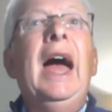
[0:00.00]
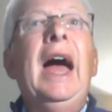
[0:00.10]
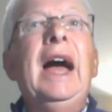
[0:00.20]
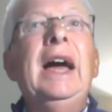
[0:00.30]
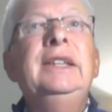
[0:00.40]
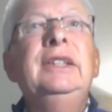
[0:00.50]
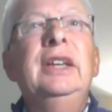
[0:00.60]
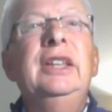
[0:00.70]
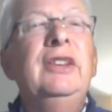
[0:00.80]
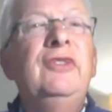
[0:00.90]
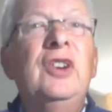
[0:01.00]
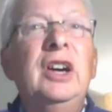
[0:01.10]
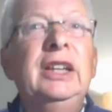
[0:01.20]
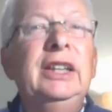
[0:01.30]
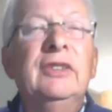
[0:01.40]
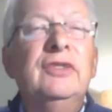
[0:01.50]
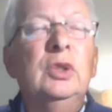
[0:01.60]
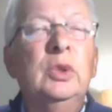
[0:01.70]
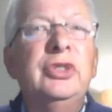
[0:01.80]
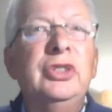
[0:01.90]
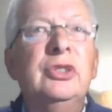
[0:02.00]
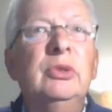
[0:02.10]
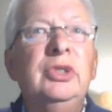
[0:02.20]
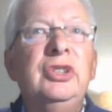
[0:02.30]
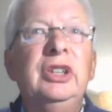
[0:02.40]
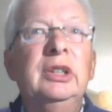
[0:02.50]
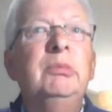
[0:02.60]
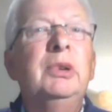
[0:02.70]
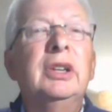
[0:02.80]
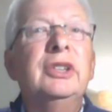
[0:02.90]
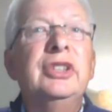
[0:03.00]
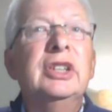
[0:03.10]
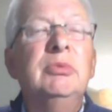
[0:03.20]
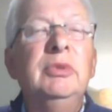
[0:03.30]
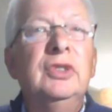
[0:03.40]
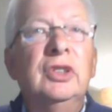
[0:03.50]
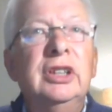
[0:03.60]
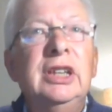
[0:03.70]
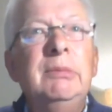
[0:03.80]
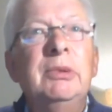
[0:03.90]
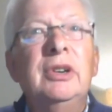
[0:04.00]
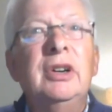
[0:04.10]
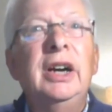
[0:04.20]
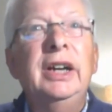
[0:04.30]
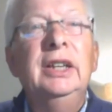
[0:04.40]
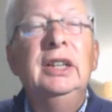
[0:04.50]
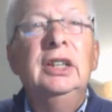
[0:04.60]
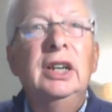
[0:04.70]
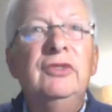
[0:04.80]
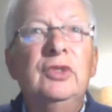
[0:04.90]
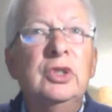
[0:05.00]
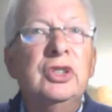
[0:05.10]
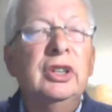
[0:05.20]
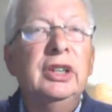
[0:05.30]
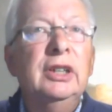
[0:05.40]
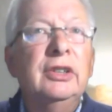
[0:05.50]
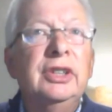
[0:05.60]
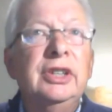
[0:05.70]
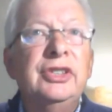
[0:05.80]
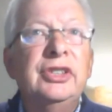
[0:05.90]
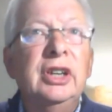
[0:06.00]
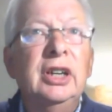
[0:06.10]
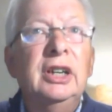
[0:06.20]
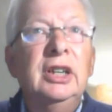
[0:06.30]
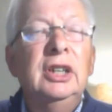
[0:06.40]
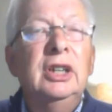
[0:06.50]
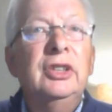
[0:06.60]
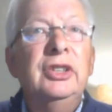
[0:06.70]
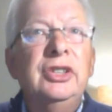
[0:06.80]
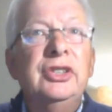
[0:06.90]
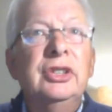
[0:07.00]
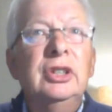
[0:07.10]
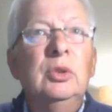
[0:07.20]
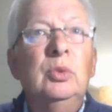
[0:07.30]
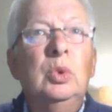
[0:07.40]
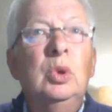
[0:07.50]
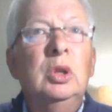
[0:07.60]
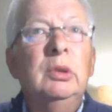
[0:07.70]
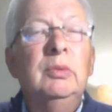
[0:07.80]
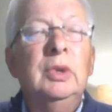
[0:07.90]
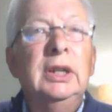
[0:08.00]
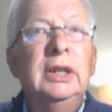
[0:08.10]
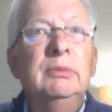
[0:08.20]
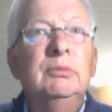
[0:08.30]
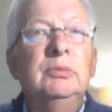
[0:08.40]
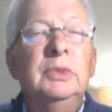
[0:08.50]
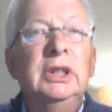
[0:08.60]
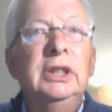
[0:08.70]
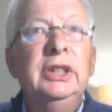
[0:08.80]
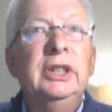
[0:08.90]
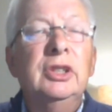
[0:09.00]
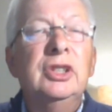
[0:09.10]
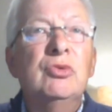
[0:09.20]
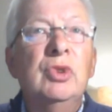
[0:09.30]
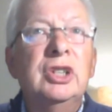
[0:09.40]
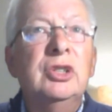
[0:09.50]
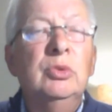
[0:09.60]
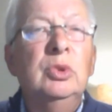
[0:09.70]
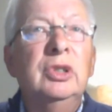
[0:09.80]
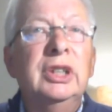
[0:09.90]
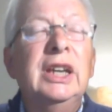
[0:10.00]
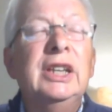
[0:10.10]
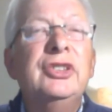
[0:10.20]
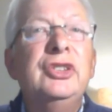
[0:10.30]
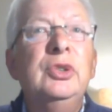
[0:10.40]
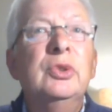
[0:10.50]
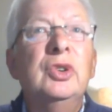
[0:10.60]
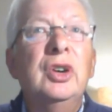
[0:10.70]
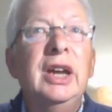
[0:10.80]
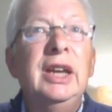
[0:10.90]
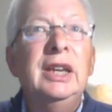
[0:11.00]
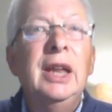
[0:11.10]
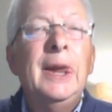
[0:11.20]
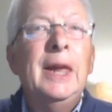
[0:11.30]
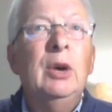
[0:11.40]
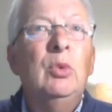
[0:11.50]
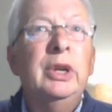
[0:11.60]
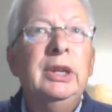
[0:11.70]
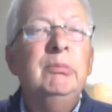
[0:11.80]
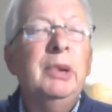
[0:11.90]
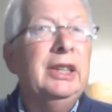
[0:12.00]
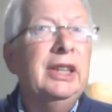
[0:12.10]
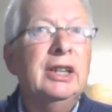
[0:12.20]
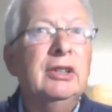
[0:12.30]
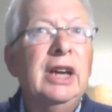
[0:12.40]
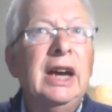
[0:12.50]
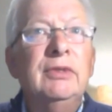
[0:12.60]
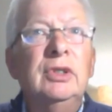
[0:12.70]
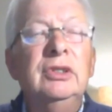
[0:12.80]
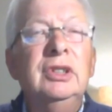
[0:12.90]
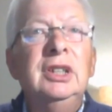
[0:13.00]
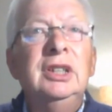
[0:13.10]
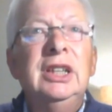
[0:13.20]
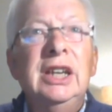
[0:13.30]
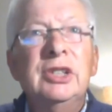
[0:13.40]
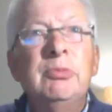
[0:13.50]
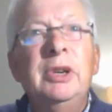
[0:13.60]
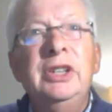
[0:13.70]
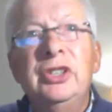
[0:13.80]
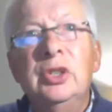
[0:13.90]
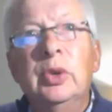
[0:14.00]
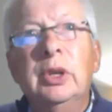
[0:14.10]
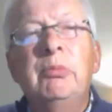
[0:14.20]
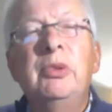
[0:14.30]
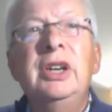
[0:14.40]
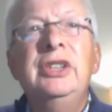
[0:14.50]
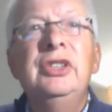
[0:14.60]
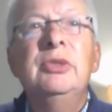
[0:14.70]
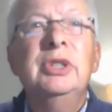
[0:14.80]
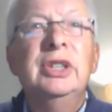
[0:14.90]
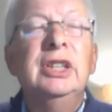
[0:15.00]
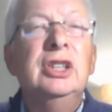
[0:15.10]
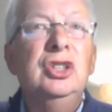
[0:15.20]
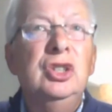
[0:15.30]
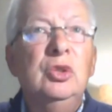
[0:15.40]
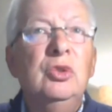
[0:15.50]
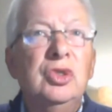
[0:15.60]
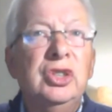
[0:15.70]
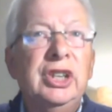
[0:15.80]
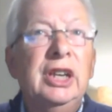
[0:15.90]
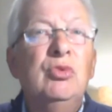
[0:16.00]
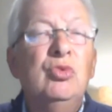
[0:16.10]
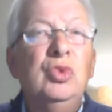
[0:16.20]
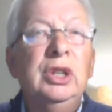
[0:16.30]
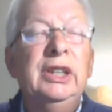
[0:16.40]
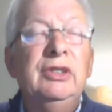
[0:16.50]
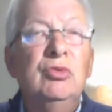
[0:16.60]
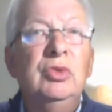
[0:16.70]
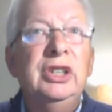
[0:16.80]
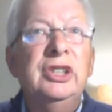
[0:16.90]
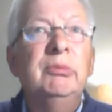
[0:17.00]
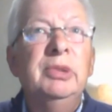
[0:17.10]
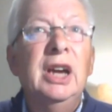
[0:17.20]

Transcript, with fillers: And, and then finally, of course, there's always geopolitics. We've got to keep our eye, unfortunately, on this uh, on this uh, war, um, uh, you know, this Russian war against Ukraine, and what impact that could have on gas prices, oil prices, which I think do stay really reasonably